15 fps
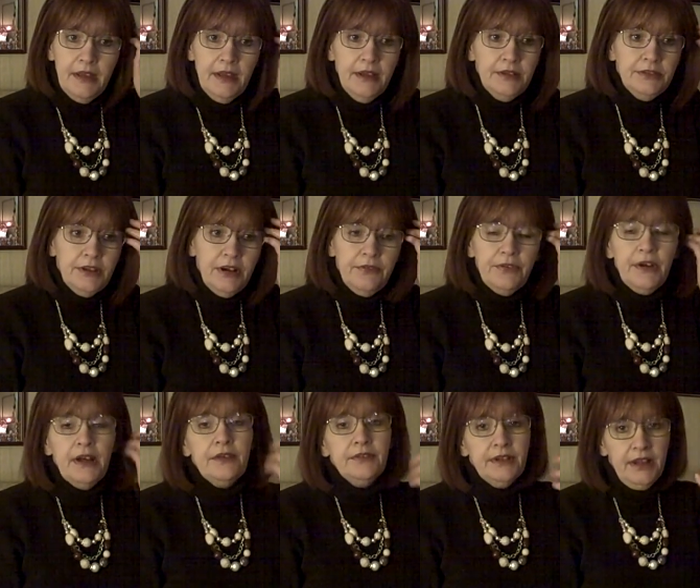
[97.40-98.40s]
in jail for
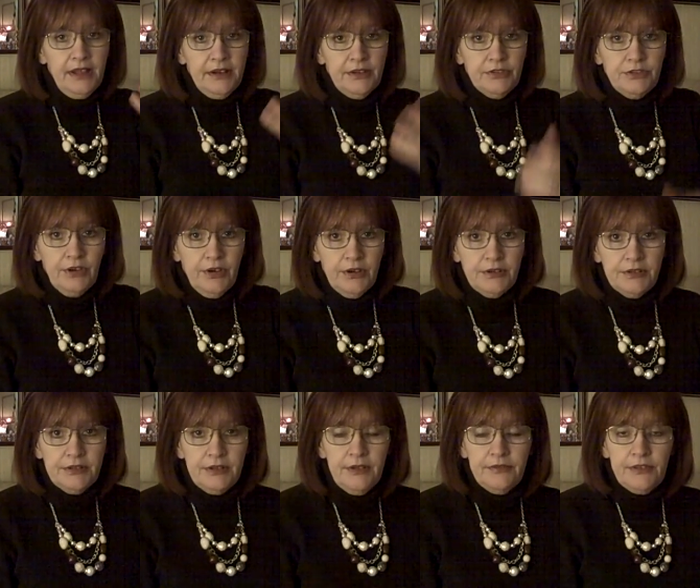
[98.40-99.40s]
unrelated
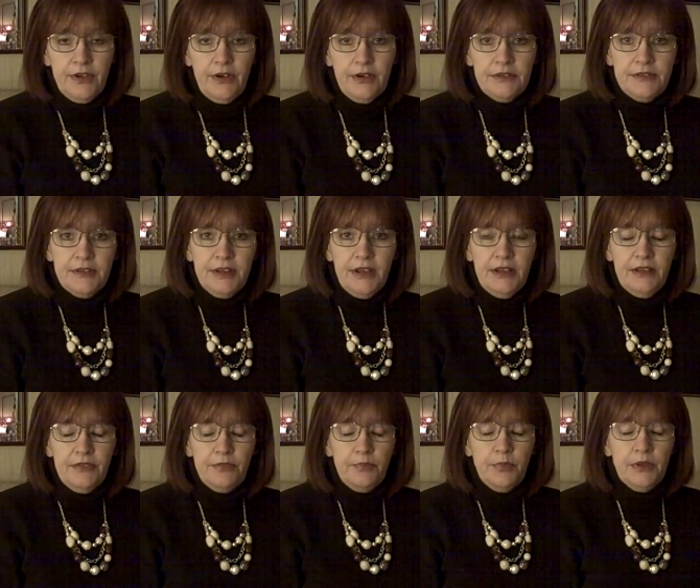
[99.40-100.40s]
charges of Zahra's
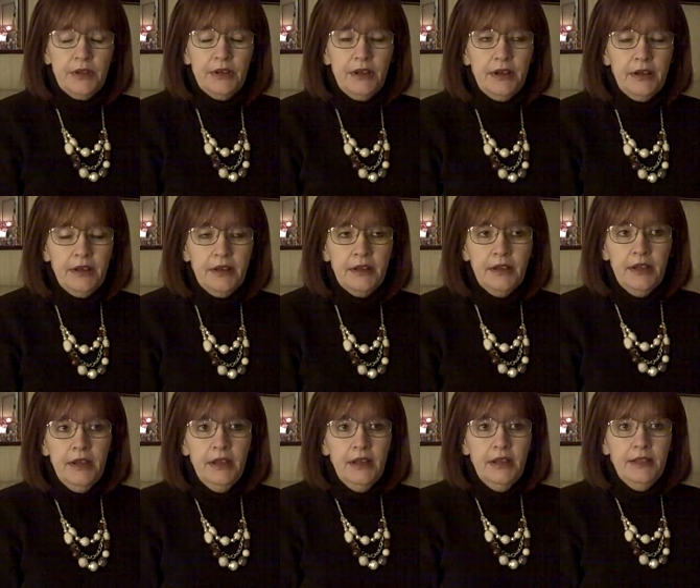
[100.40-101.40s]
death, but uh,
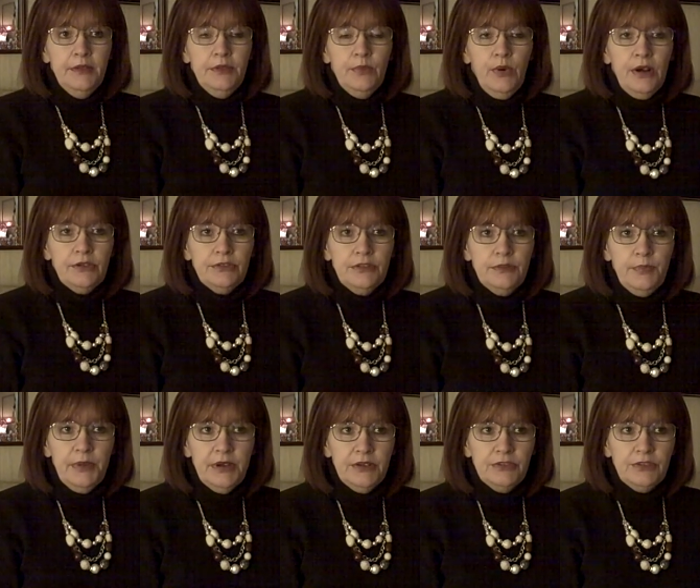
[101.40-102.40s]
while she's
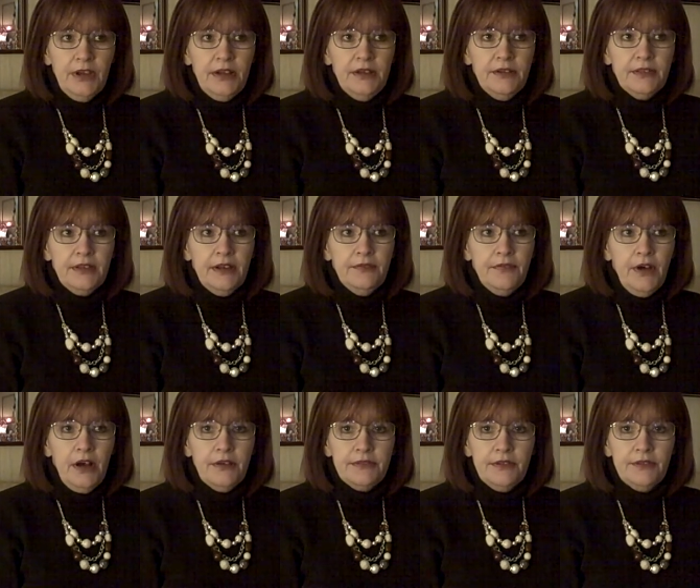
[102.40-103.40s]
been in jail, they've
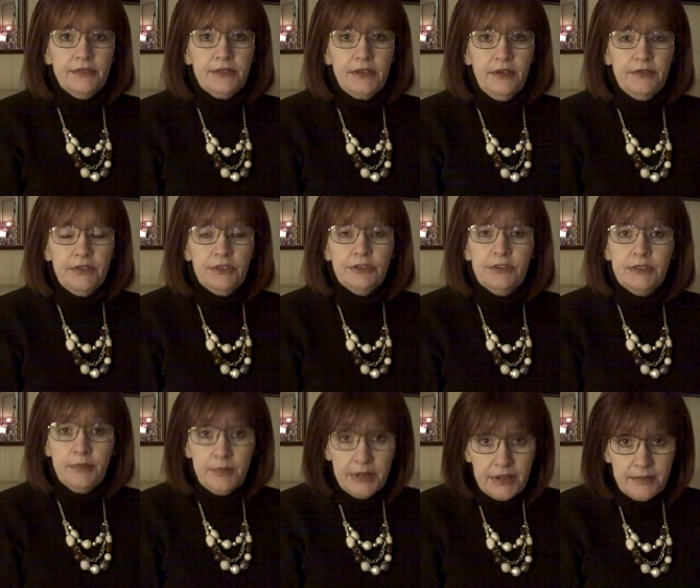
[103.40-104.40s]
also discovered that she's
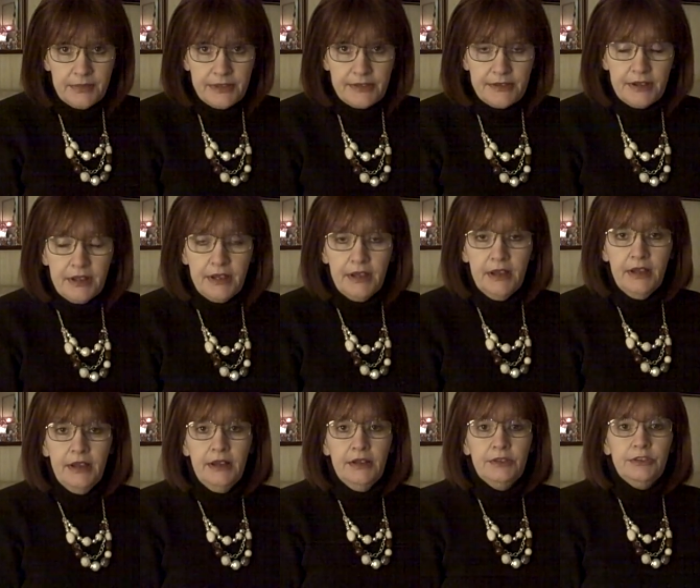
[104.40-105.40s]
a bigamist.
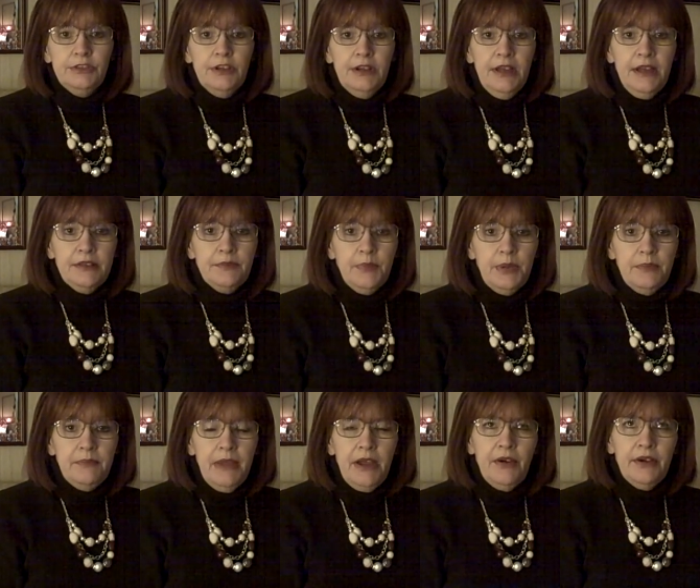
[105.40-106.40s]
She has
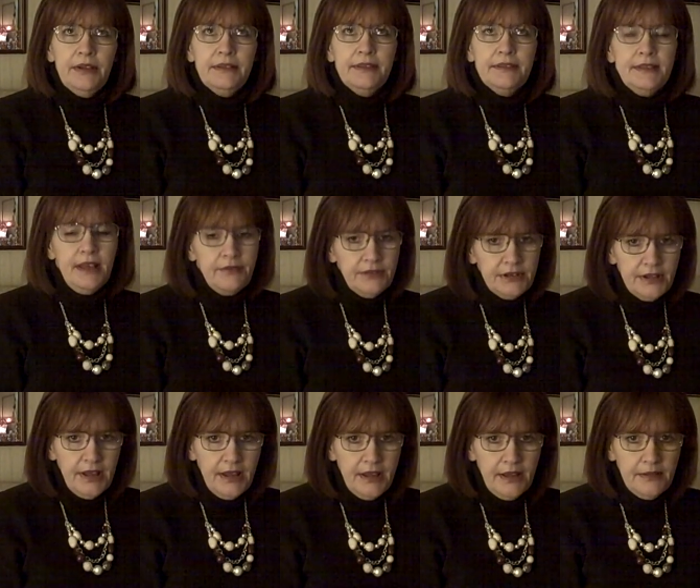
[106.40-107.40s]
been married seven
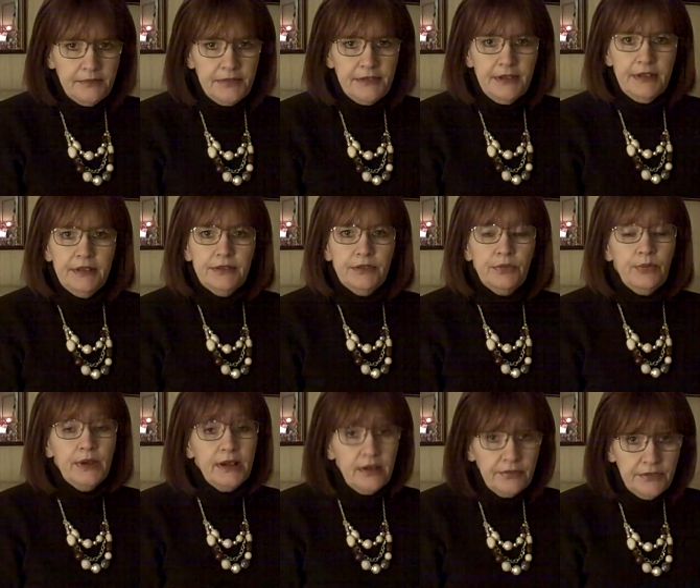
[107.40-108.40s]
times in
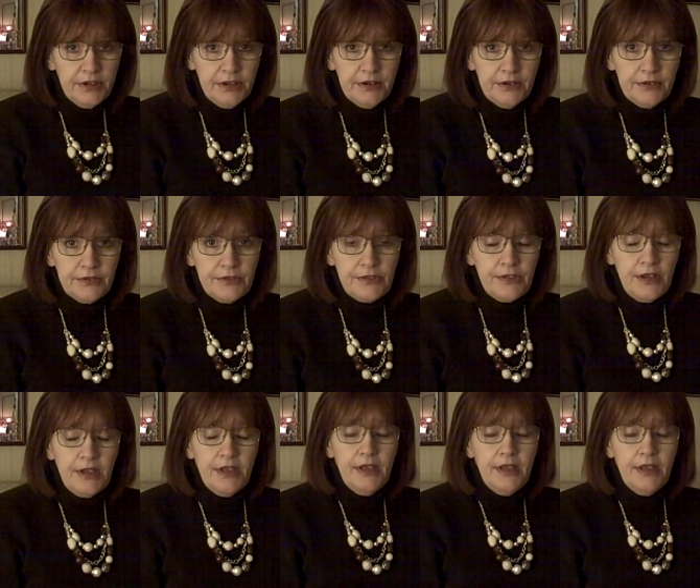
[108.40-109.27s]
12 years